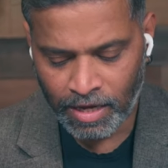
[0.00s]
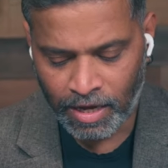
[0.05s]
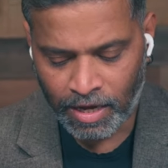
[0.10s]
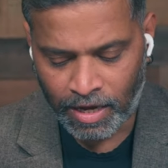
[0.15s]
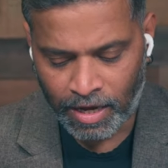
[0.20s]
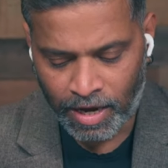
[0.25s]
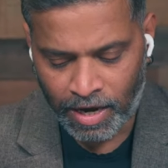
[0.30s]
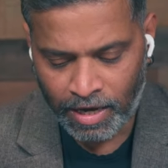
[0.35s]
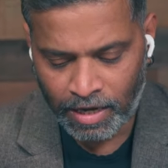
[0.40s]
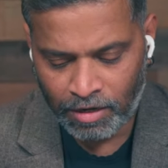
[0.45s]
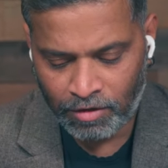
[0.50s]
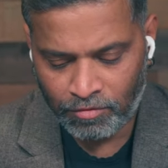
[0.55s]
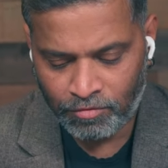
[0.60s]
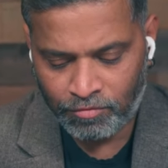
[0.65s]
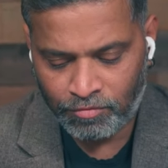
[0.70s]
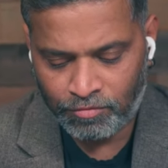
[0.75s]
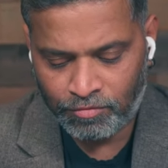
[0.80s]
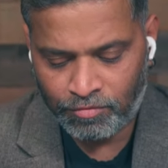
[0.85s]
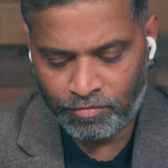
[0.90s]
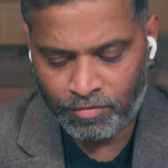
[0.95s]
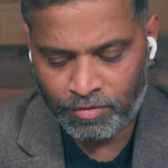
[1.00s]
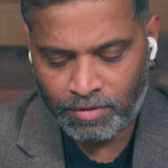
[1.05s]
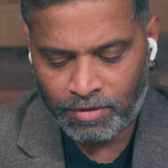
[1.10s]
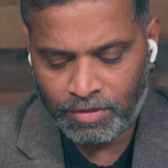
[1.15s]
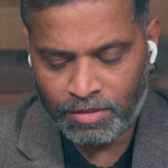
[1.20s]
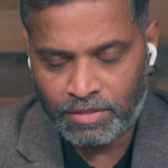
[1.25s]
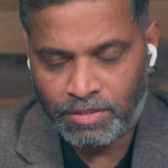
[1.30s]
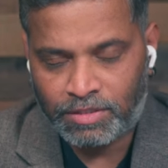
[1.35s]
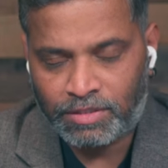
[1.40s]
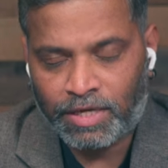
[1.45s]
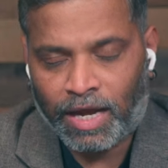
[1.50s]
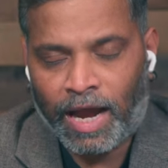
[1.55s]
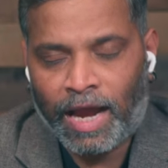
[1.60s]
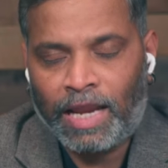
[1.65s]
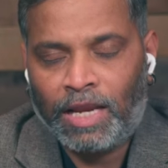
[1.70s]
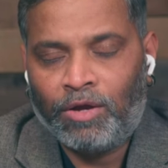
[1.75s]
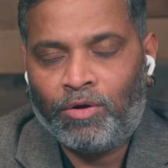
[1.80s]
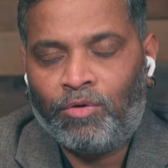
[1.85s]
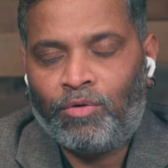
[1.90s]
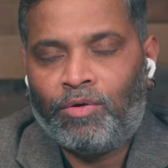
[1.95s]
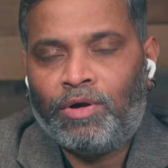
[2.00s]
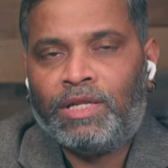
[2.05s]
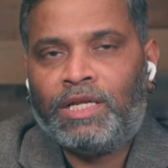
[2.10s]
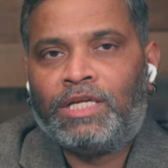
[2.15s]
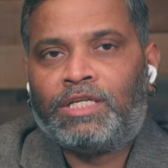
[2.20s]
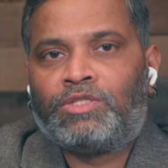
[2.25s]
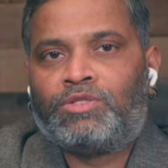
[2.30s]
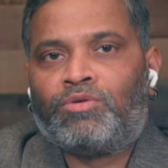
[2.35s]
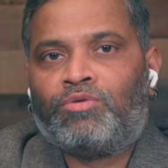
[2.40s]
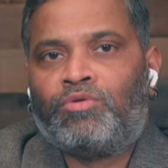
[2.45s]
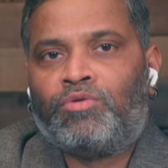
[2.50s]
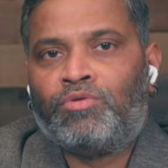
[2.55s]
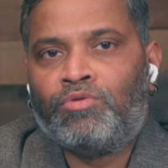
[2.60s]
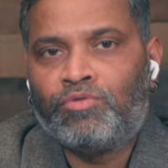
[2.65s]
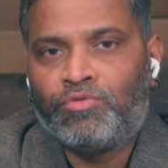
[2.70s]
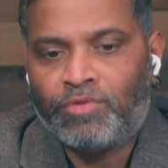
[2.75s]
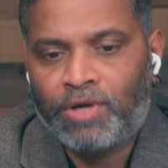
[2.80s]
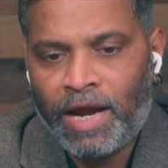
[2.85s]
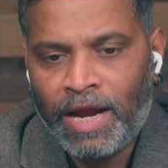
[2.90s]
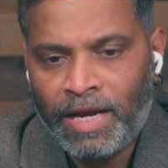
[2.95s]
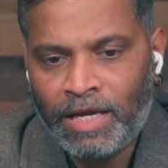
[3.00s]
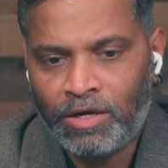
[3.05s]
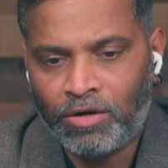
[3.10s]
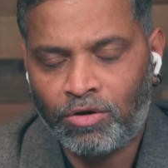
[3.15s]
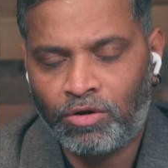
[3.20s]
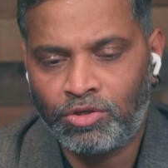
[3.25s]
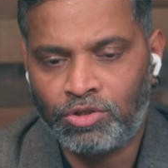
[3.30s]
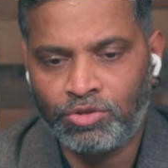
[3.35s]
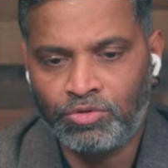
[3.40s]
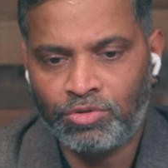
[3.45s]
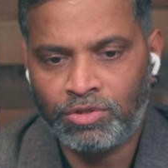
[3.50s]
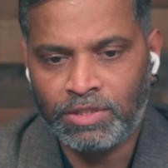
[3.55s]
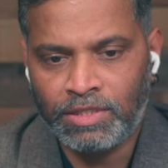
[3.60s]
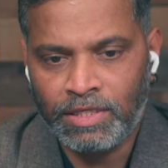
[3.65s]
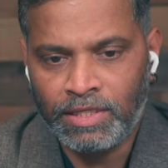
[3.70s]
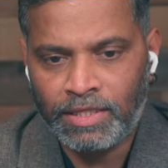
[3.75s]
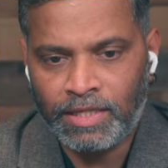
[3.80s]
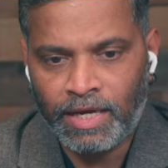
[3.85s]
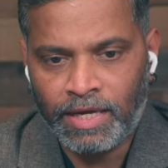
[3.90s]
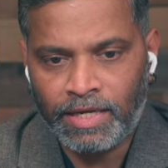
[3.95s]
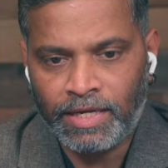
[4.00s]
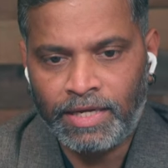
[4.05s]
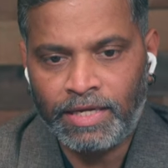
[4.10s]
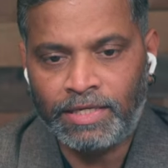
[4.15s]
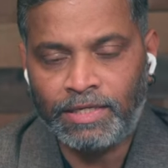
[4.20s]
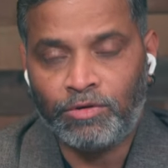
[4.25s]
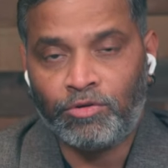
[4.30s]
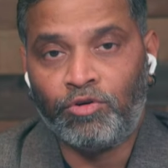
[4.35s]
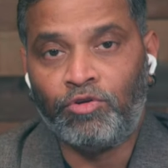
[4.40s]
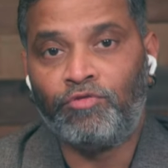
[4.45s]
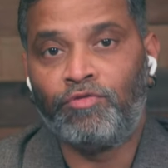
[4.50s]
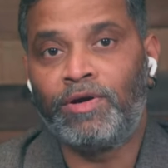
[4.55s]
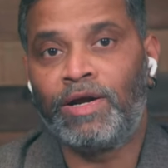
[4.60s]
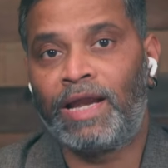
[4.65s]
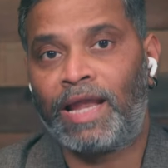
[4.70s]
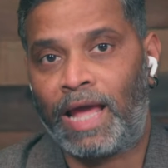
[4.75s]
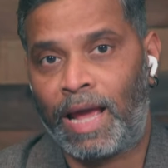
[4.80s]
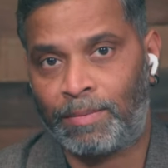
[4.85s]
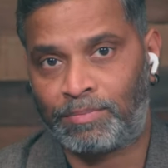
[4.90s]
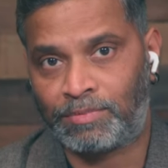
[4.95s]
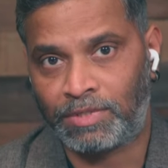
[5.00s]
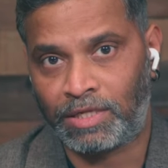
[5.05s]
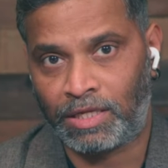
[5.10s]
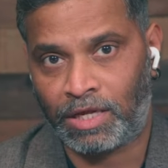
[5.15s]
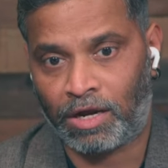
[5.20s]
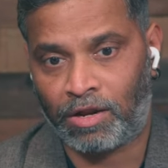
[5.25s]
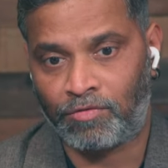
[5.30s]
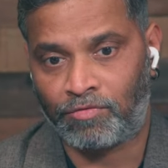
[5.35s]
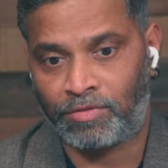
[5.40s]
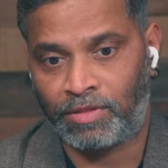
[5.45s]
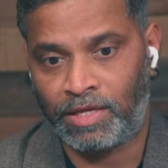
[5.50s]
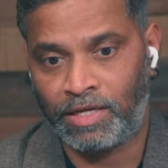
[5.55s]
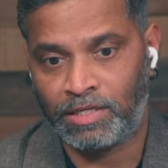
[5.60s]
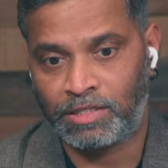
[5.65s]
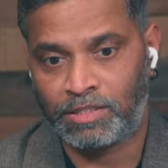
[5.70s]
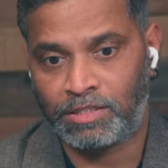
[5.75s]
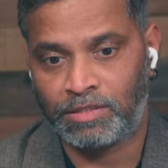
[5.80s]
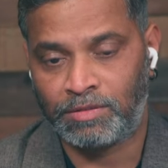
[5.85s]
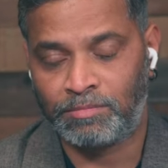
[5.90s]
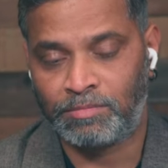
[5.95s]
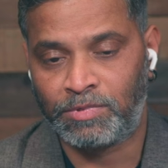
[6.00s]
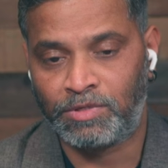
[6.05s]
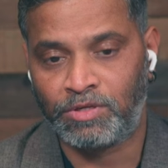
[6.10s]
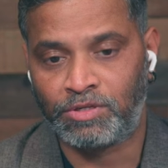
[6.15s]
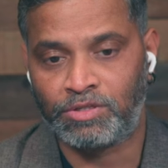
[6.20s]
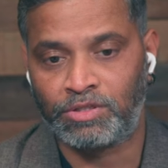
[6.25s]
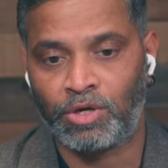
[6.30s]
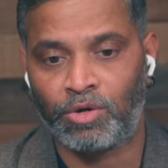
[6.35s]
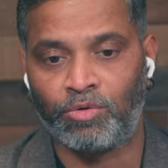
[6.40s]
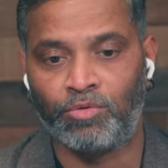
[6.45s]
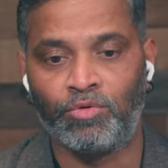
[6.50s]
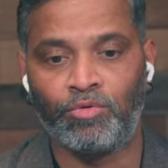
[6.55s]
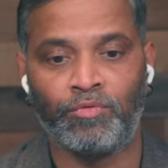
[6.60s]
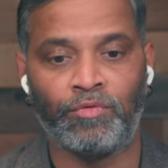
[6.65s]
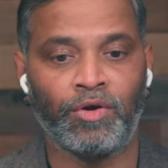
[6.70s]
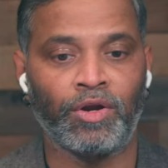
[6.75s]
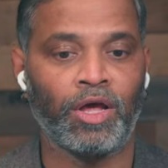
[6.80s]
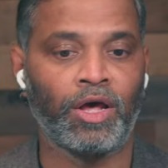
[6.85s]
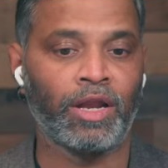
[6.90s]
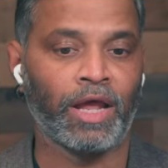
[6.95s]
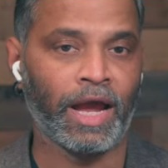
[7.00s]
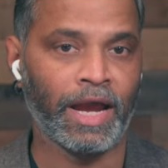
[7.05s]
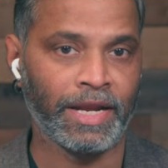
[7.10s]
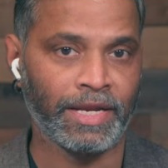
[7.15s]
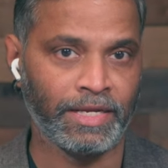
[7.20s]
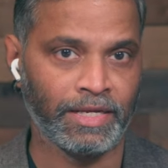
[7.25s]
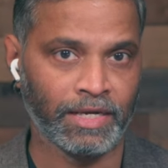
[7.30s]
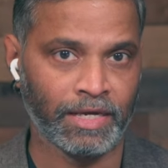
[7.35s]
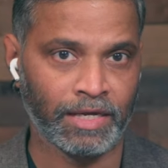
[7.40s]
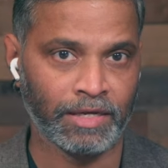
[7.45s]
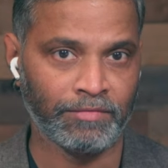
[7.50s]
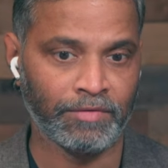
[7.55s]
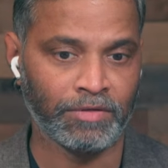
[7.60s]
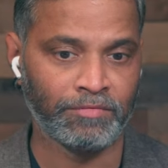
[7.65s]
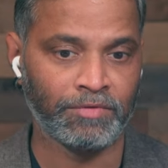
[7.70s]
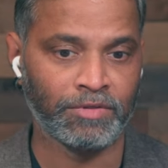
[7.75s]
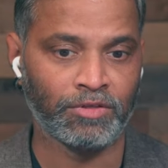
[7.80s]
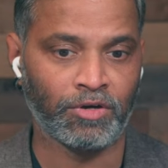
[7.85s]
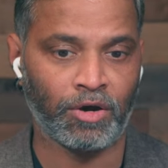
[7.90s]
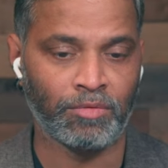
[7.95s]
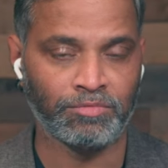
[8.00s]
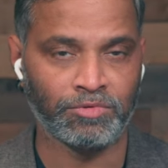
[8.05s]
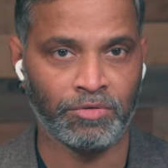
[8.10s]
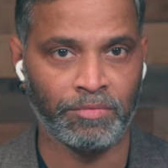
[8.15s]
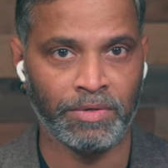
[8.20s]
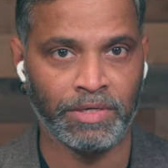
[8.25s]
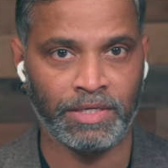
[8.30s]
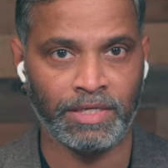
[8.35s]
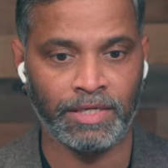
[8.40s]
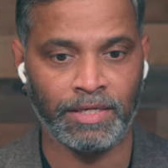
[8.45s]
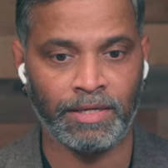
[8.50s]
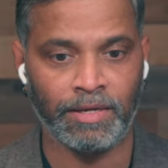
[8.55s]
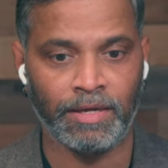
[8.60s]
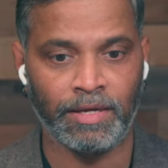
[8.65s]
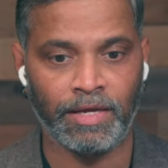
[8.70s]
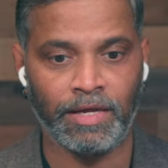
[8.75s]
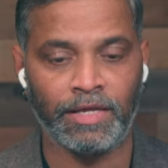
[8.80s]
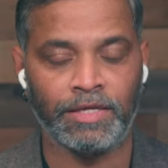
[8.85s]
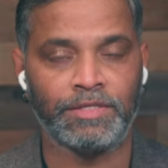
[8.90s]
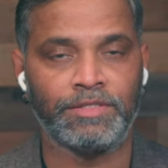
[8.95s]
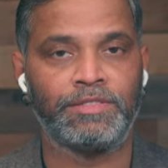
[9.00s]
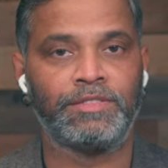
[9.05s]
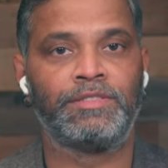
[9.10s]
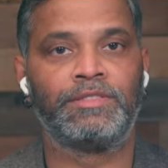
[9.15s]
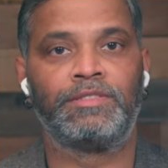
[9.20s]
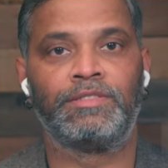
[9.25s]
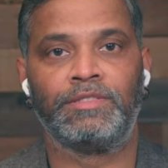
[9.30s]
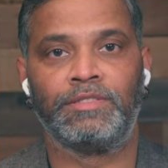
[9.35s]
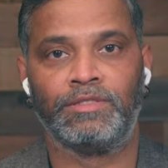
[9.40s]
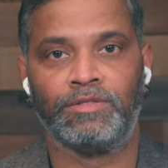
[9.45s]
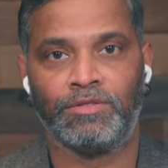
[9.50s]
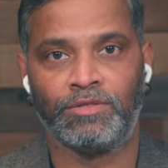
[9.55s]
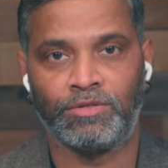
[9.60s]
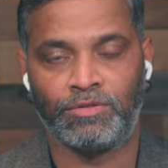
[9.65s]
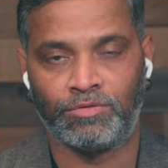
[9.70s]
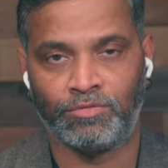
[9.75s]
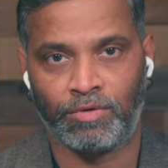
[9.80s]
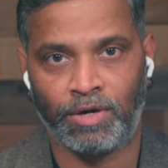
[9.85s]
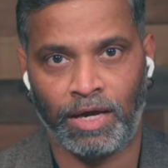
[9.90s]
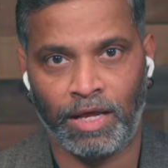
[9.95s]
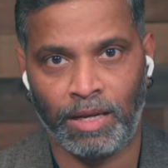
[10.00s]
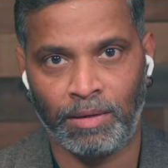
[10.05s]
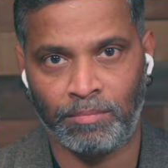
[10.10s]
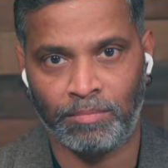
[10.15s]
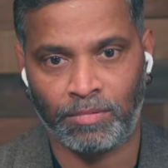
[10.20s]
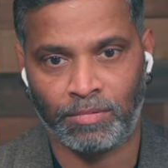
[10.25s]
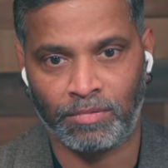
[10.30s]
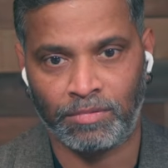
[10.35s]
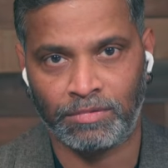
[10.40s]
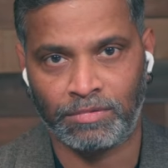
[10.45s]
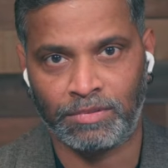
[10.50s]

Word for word: kind of silo in its own right or you see that it overlaps a lot of things because the overall idea even with observability is you know to help